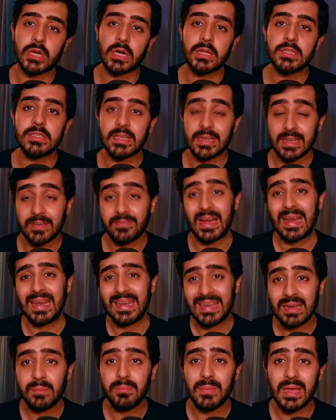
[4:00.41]
the chance that
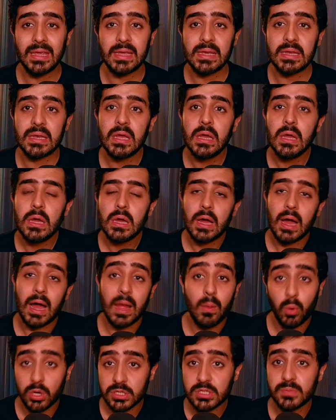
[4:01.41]
if I did make it,
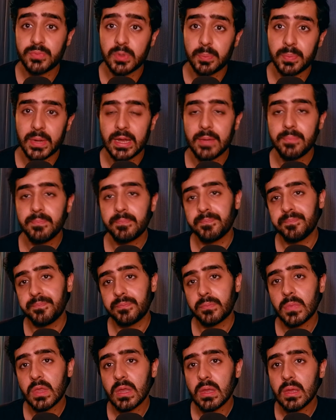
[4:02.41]
I wasn't prepared.
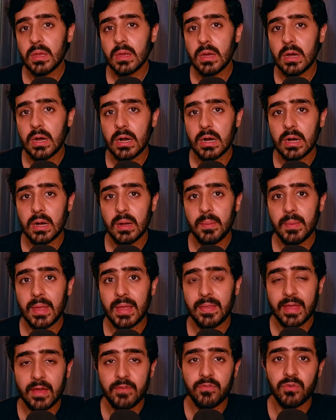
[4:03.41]

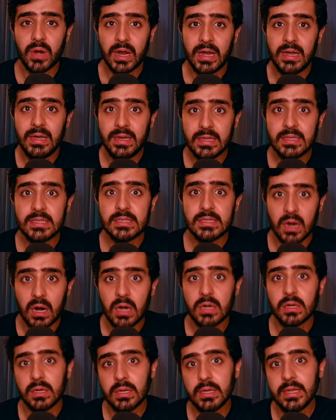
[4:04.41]
And therefore I did
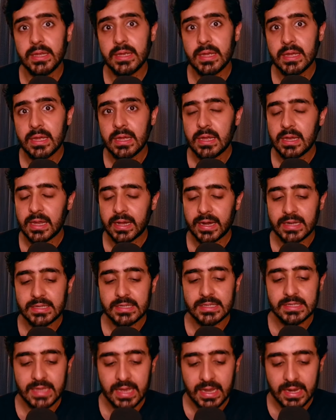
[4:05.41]
start early,
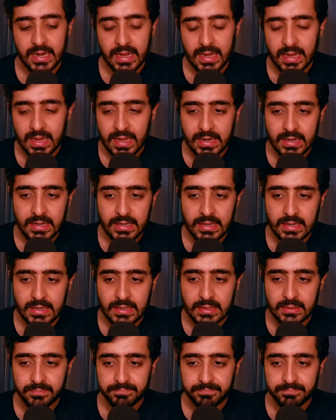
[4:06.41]
like I just said. And